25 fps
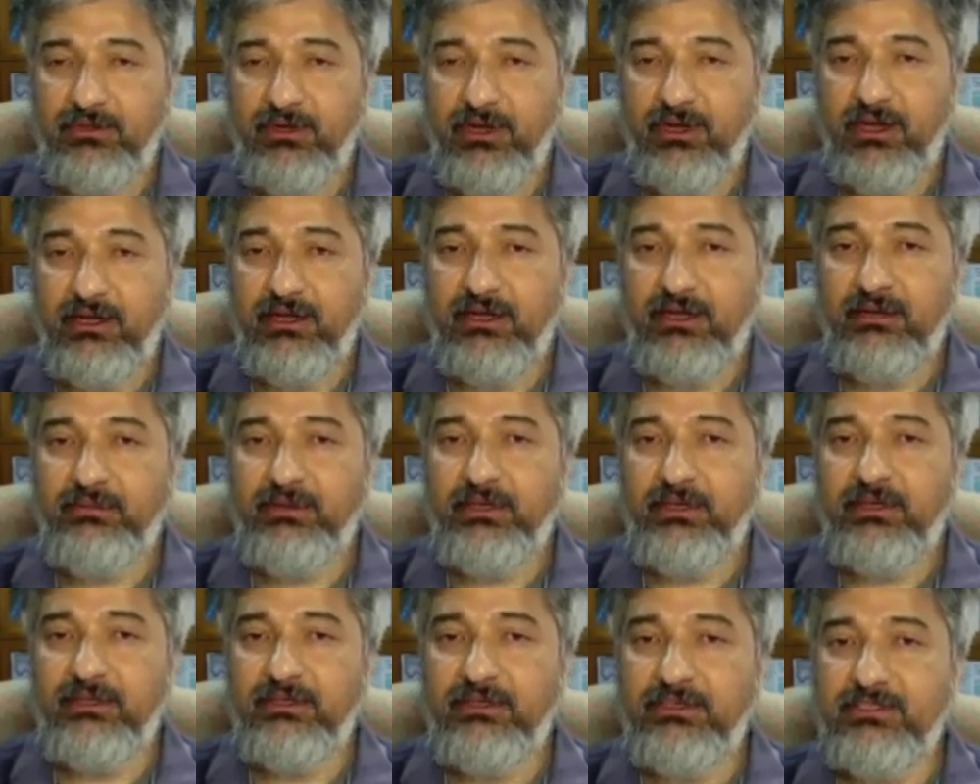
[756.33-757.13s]
Khurana,
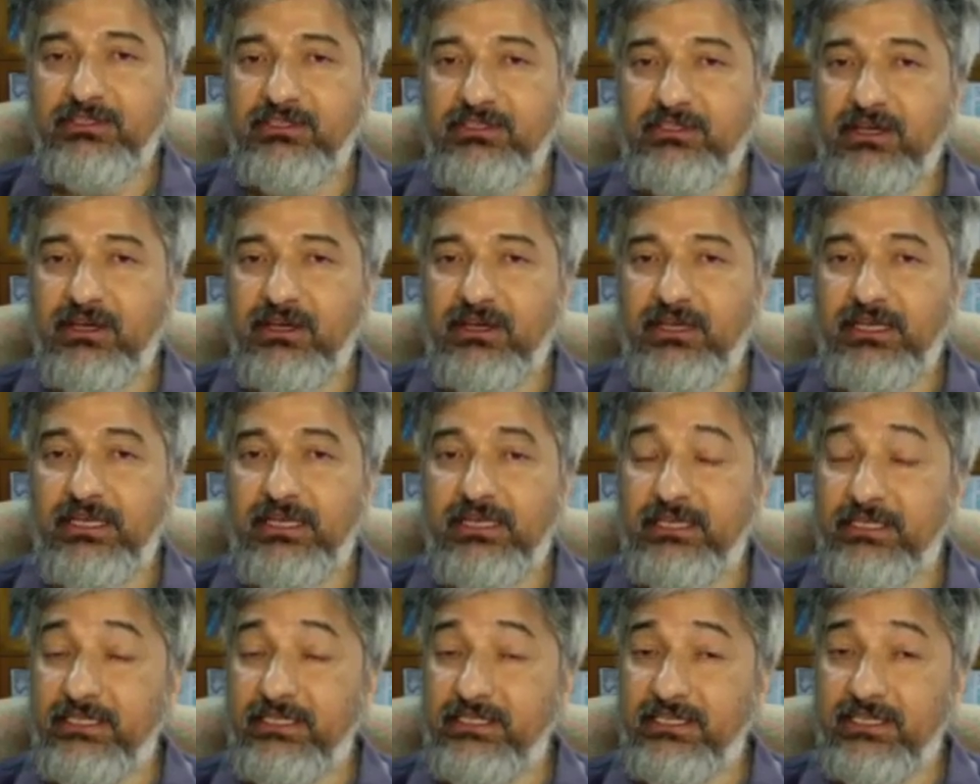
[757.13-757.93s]
because
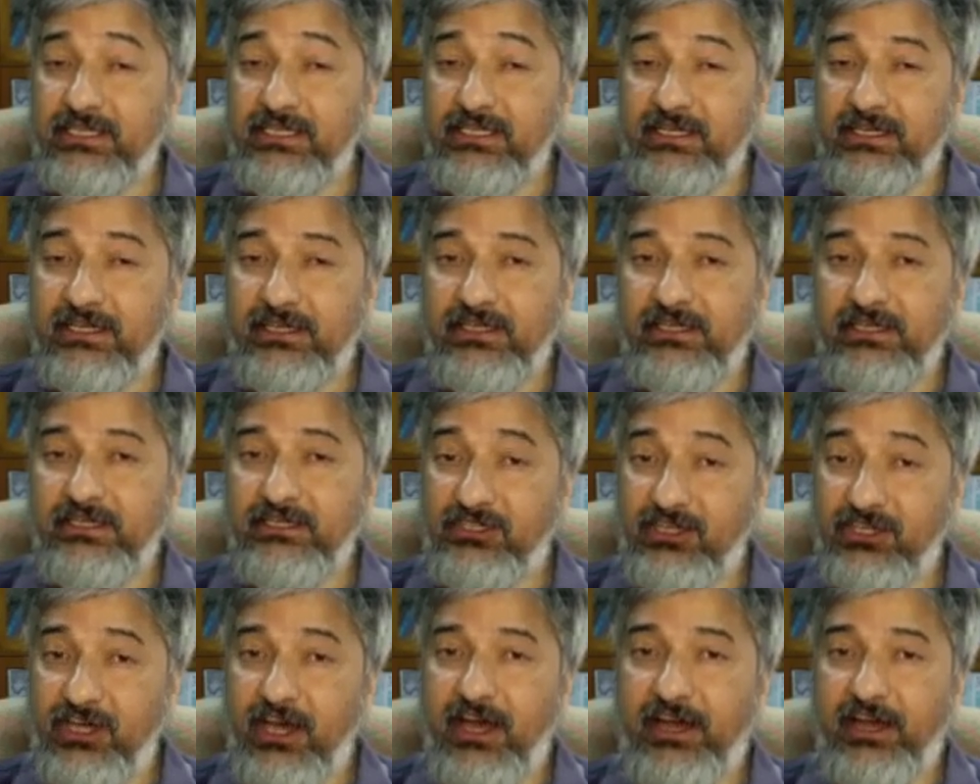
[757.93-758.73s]
he recently
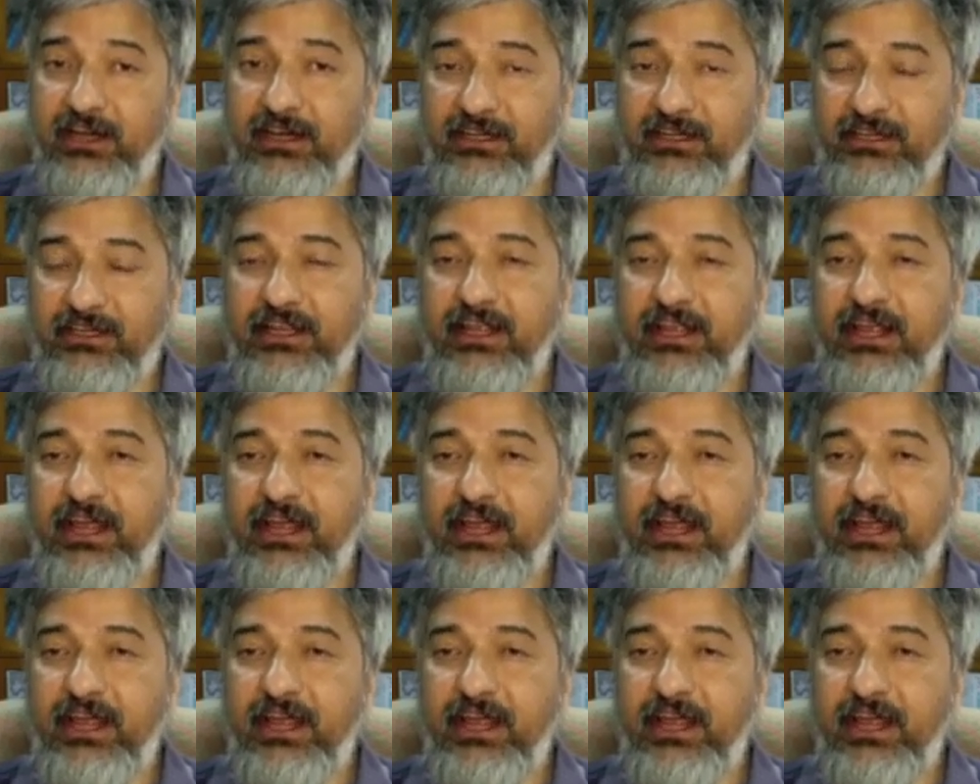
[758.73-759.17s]
died.